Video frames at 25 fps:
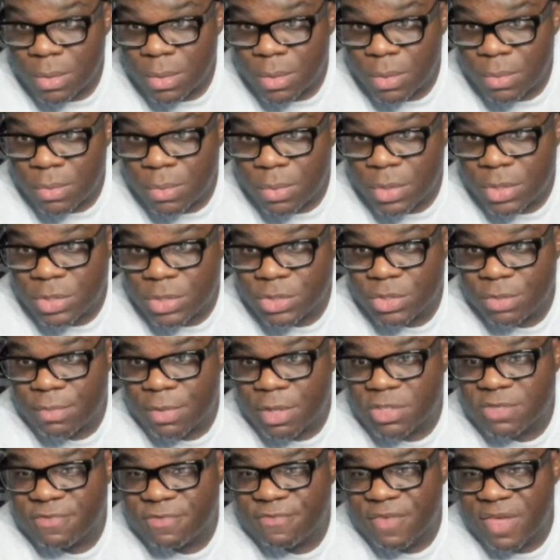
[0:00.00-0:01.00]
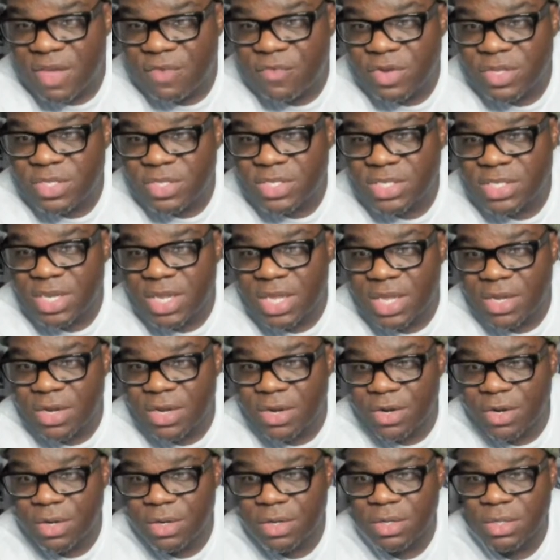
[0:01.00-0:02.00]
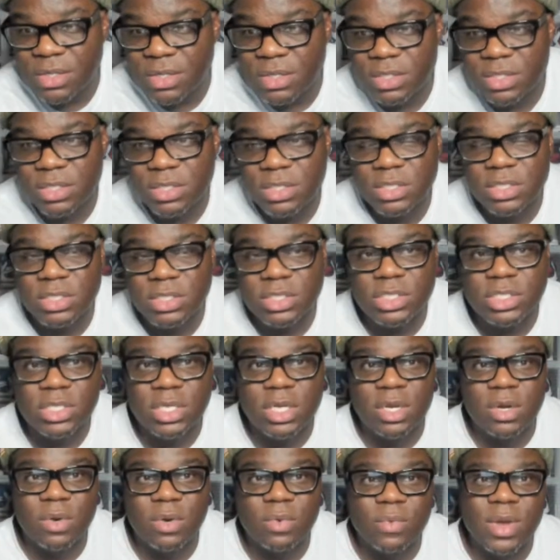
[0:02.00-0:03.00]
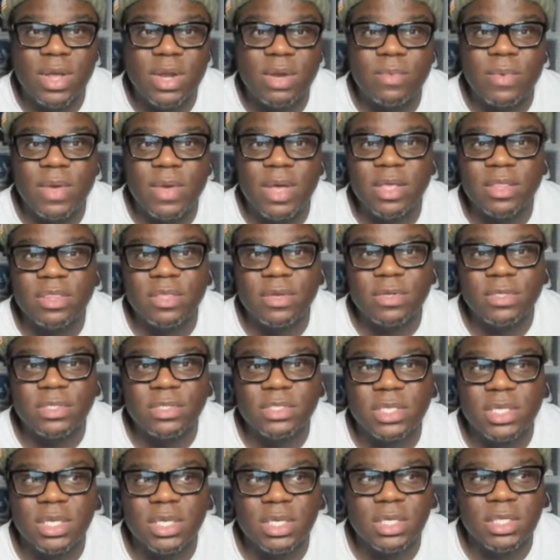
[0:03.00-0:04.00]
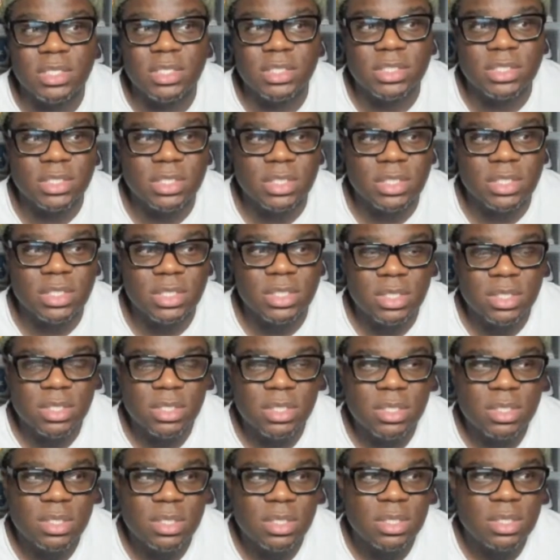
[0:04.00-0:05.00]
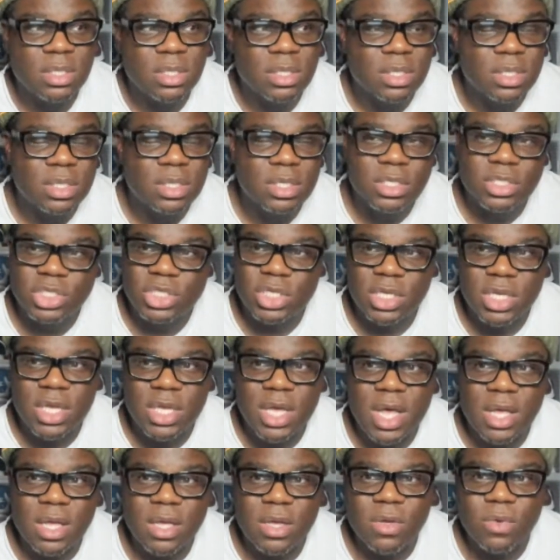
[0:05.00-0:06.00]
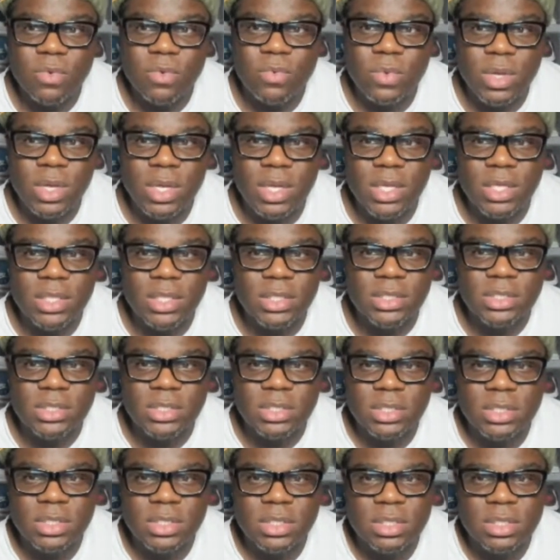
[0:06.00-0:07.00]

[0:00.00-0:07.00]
What is your most favorite sneaker? Shit, red and white 13s, Chicago 1s,